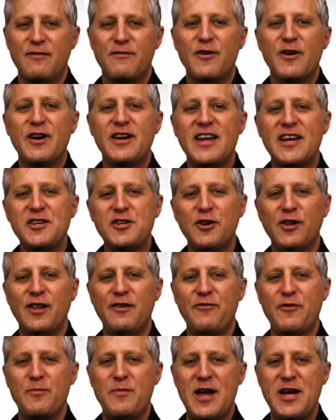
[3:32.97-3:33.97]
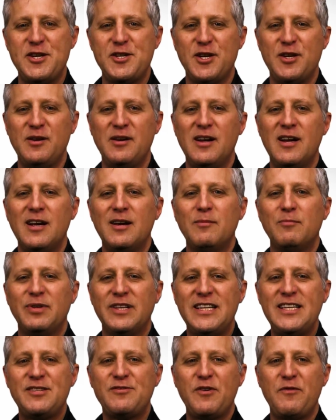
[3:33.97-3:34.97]
For additional information,
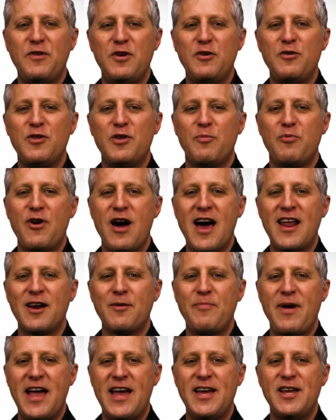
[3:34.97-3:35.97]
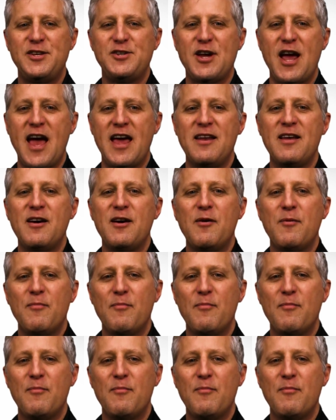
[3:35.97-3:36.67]
please review the product page at